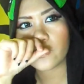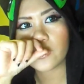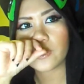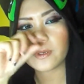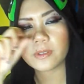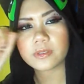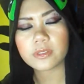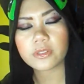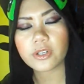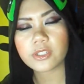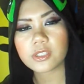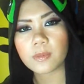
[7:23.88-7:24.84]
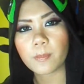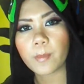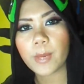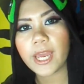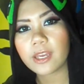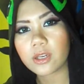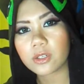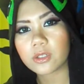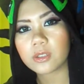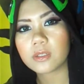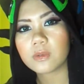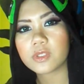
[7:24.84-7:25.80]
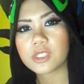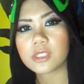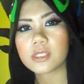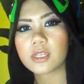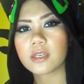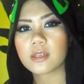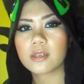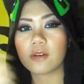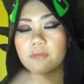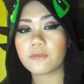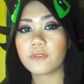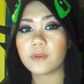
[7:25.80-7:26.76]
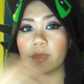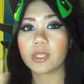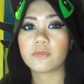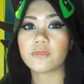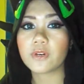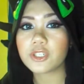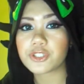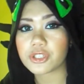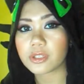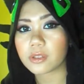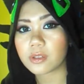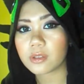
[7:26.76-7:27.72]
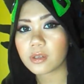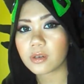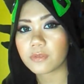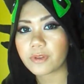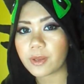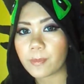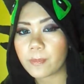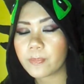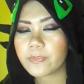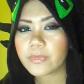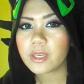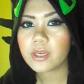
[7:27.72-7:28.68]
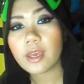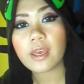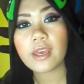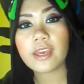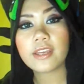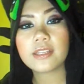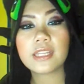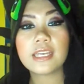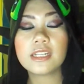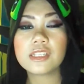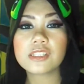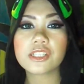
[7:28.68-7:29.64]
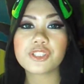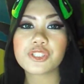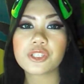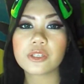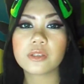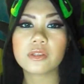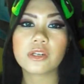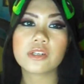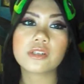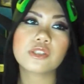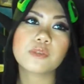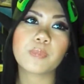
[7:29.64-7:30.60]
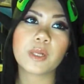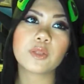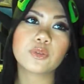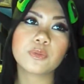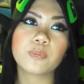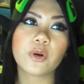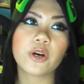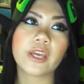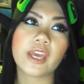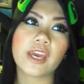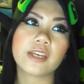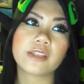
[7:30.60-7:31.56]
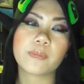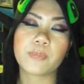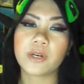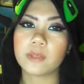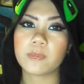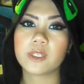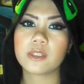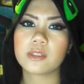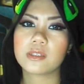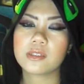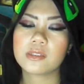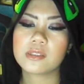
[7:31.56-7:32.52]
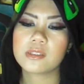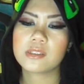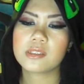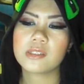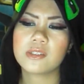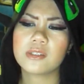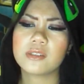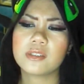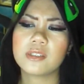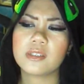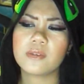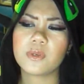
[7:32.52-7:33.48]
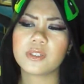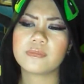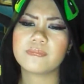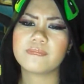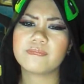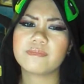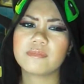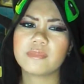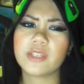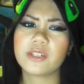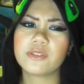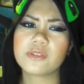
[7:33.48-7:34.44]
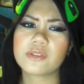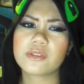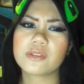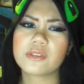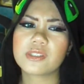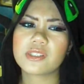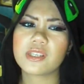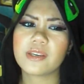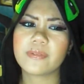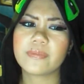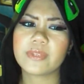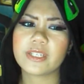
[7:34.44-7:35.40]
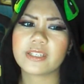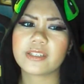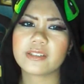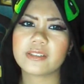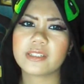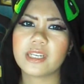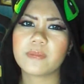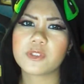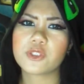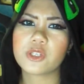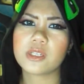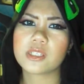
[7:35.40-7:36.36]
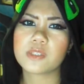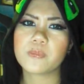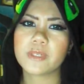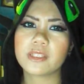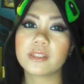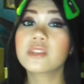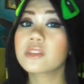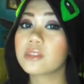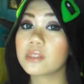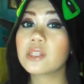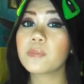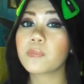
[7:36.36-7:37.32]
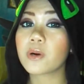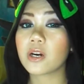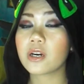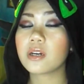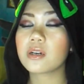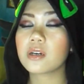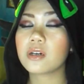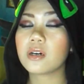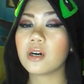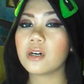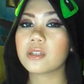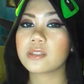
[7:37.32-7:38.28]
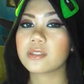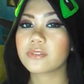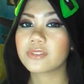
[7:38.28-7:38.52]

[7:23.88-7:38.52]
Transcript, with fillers: well, there's Mangle, which is like a female version of him. And in addition, there's Balloon Boy and the puppet. Well, they don't seem like animatronics, but their part on...